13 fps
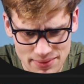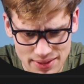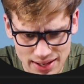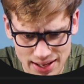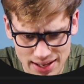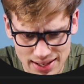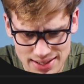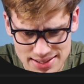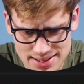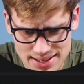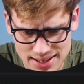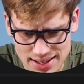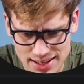
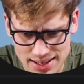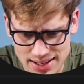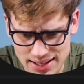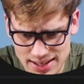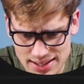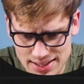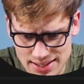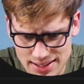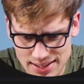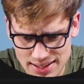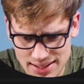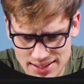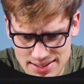And it
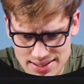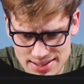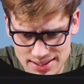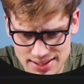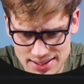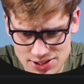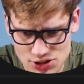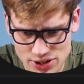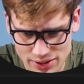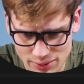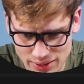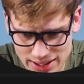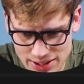is
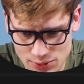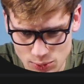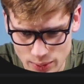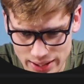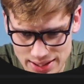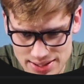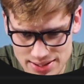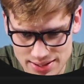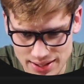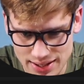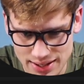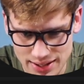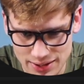generally quite
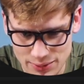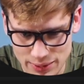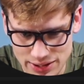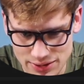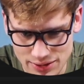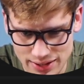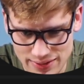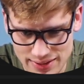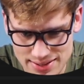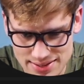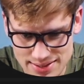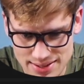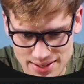good at
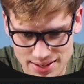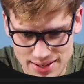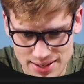this.